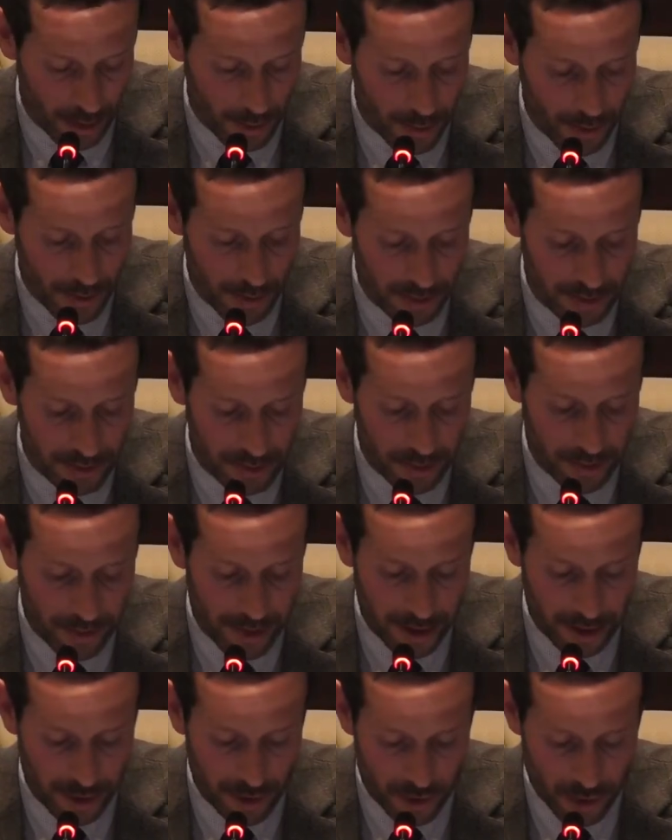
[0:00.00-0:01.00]
a person
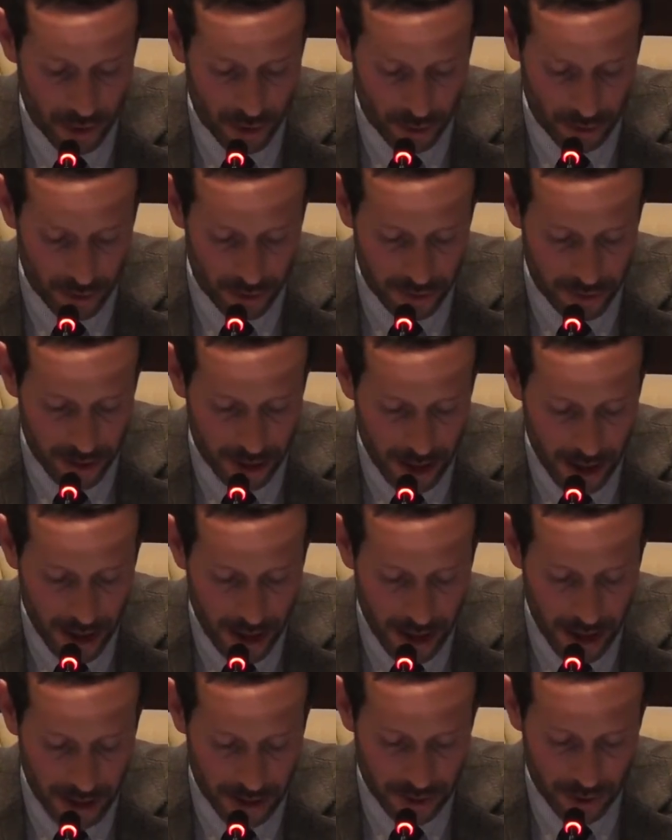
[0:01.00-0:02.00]
may choose
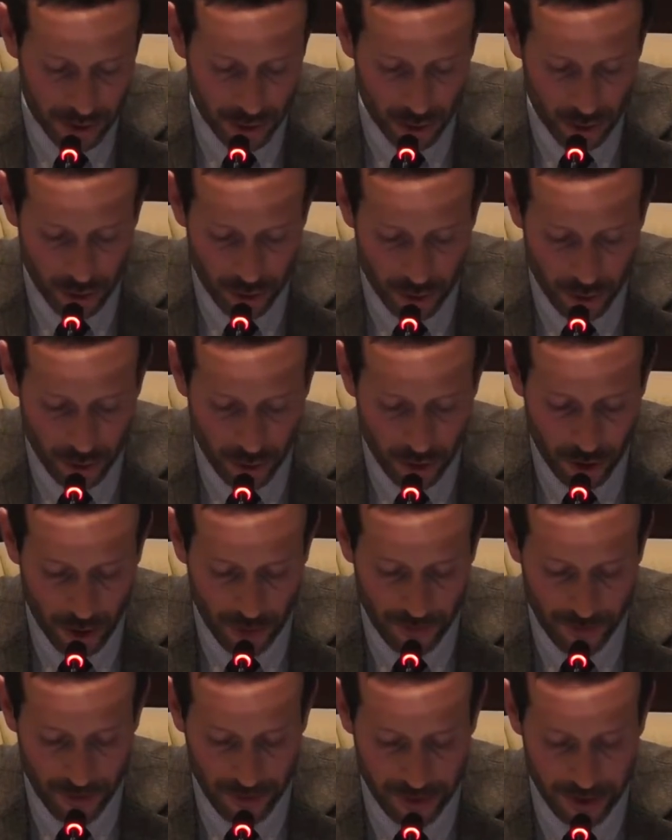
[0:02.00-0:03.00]
as the law to
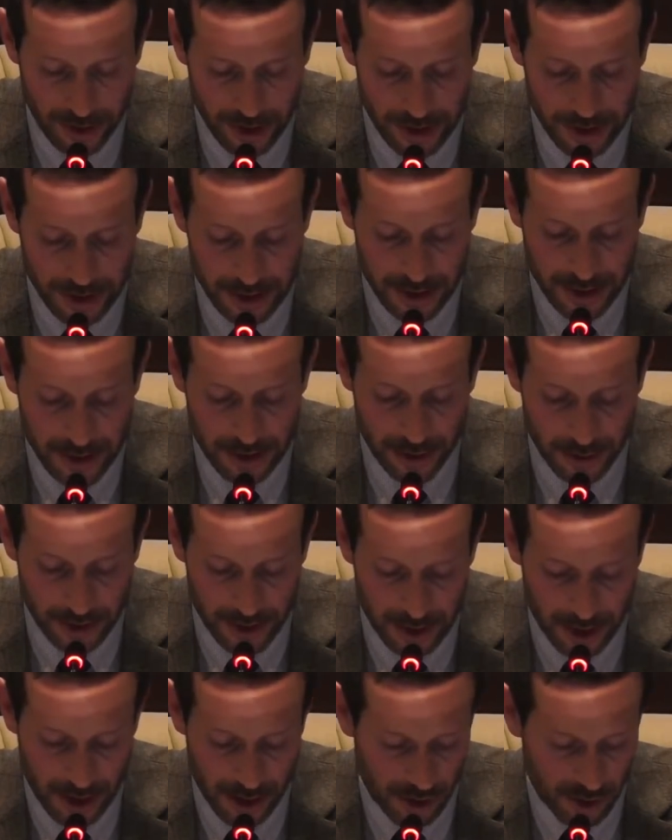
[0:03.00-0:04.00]
govern his
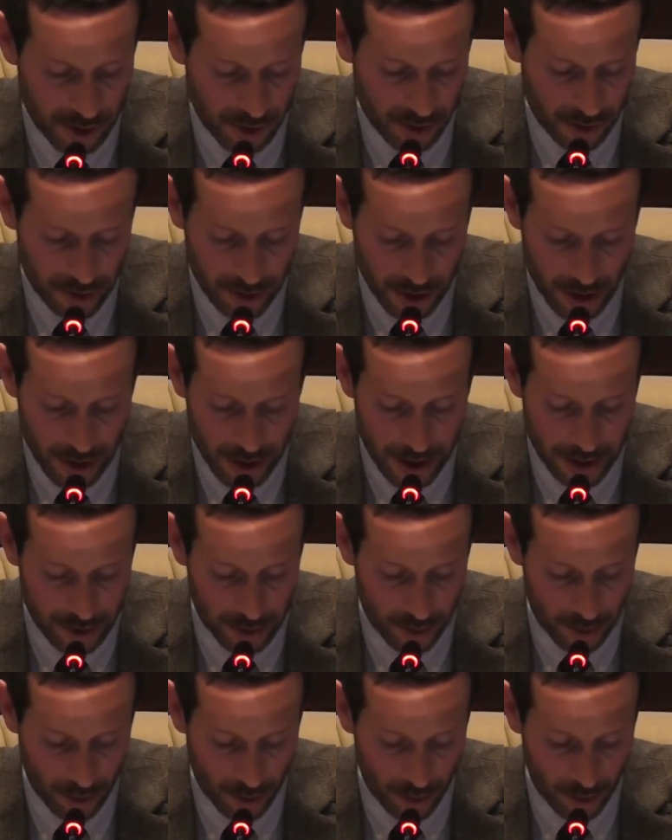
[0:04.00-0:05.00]
succession as
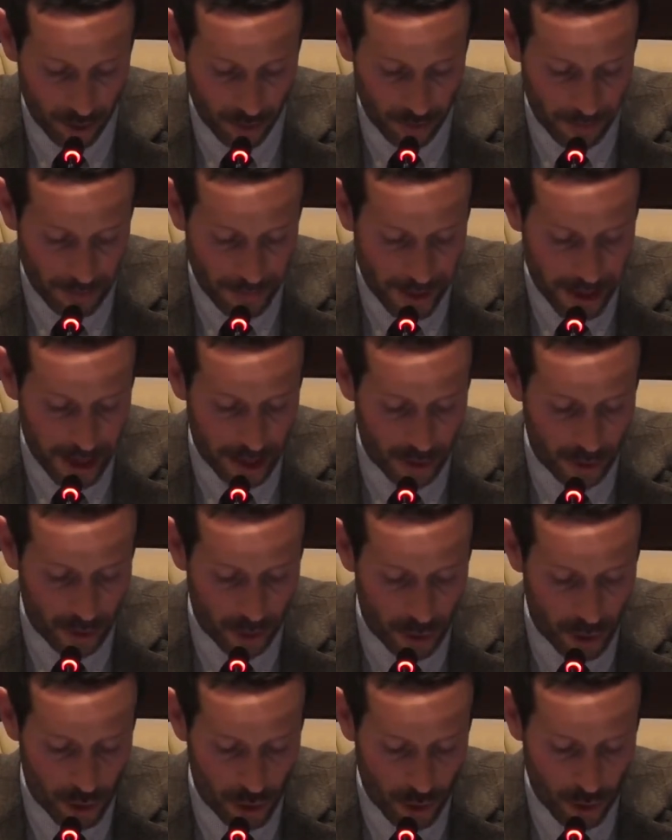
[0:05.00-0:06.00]
a whole, the
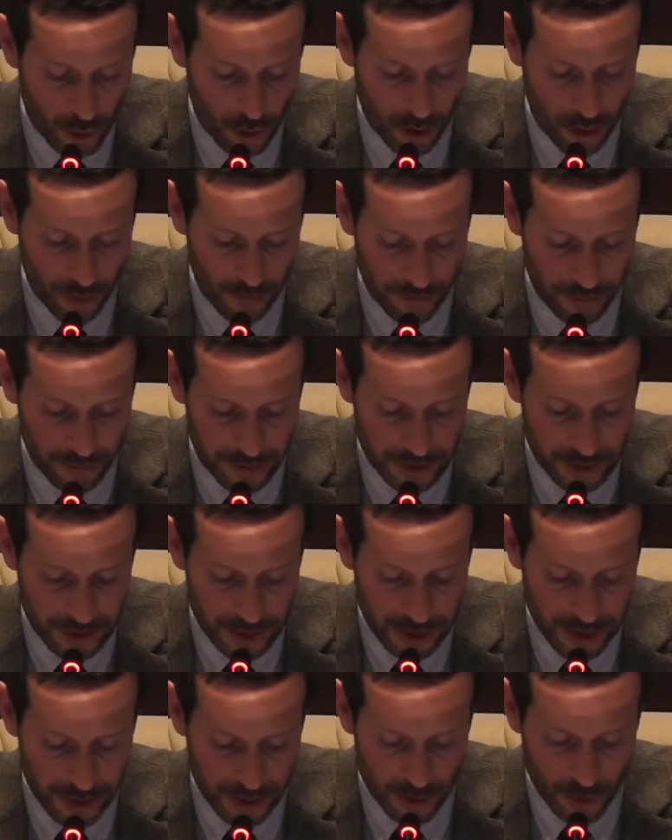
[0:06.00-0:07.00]
law of the
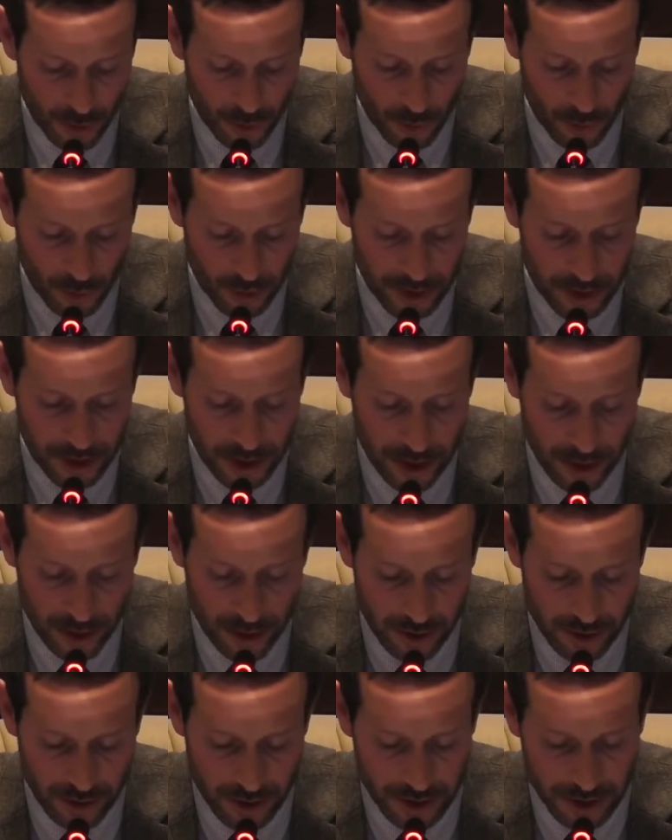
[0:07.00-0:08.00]
state whose
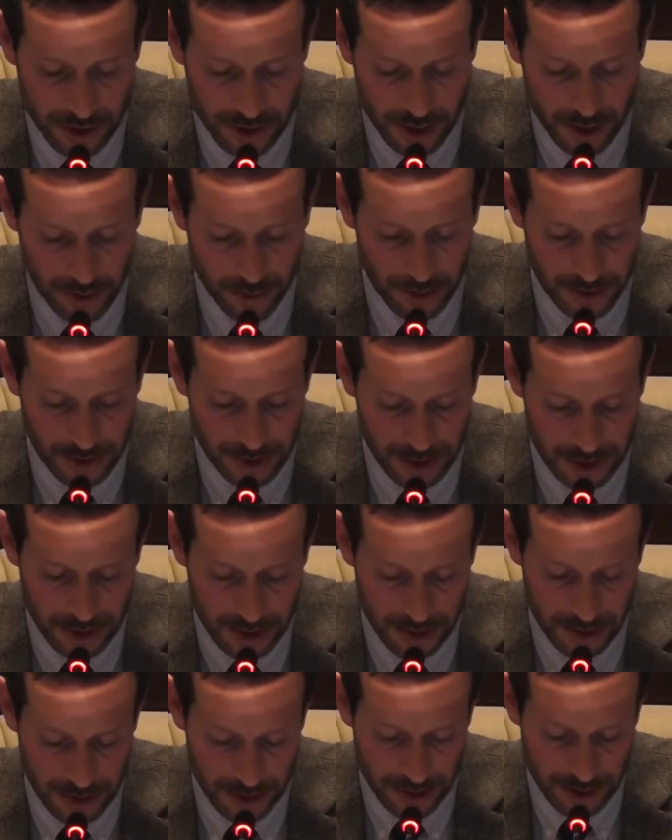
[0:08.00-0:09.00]
nationality he
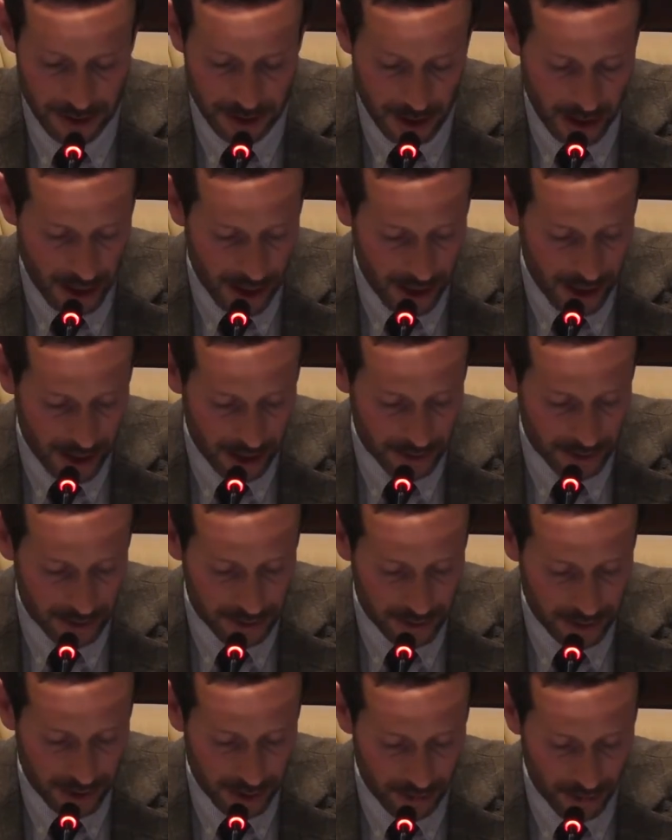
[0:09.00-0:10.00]
possesses at the
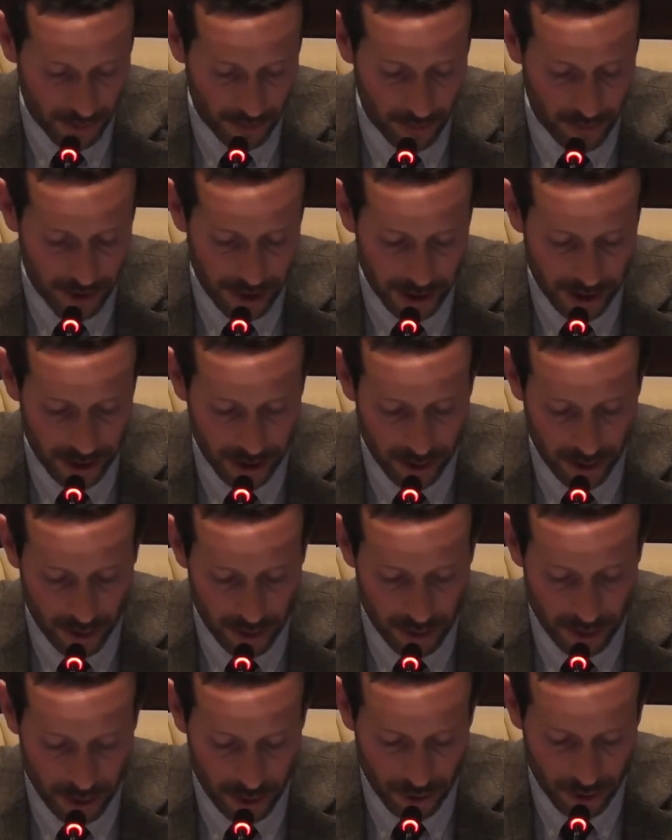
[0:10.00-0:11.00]
time of making a
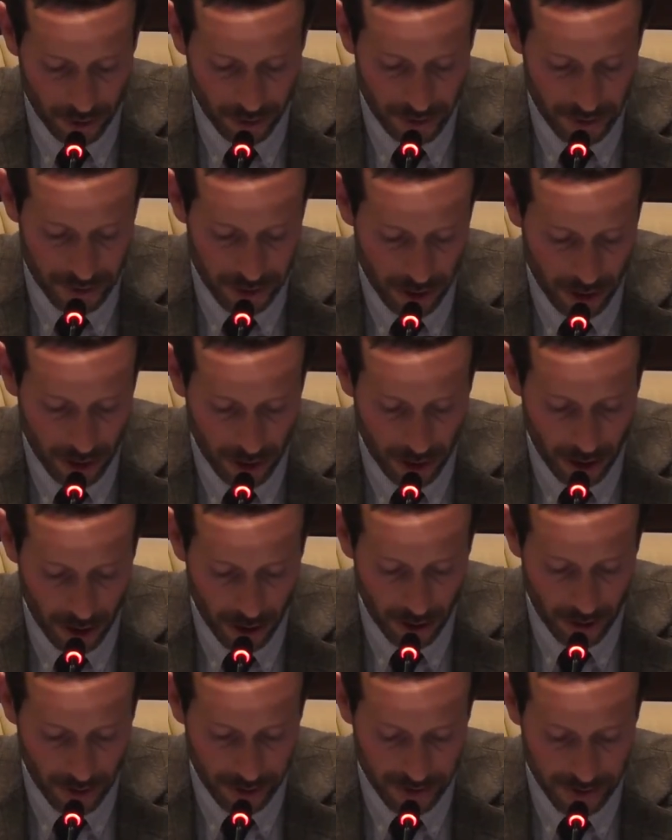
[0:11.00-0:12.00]
choice
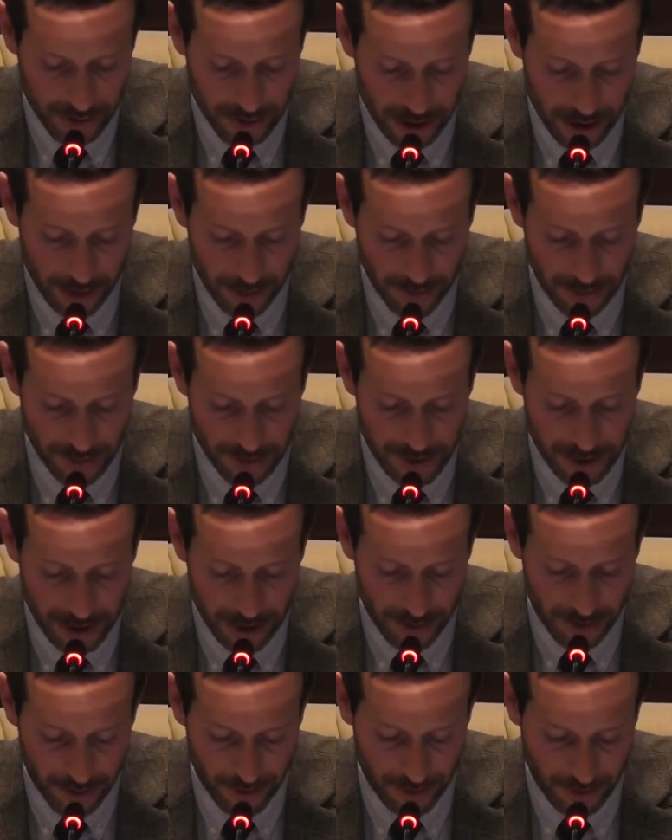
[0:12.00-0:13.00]
or at the time of the
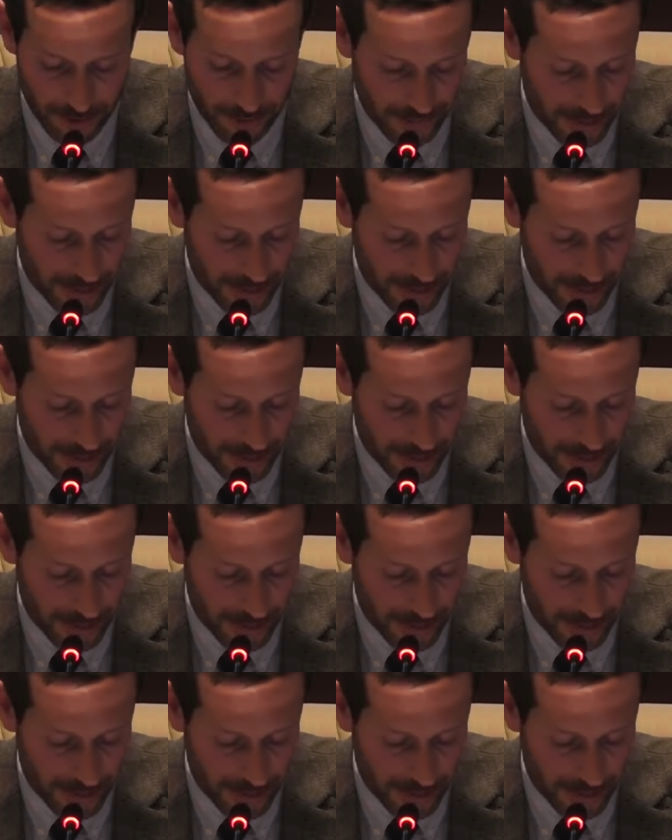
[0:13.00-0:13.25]
death.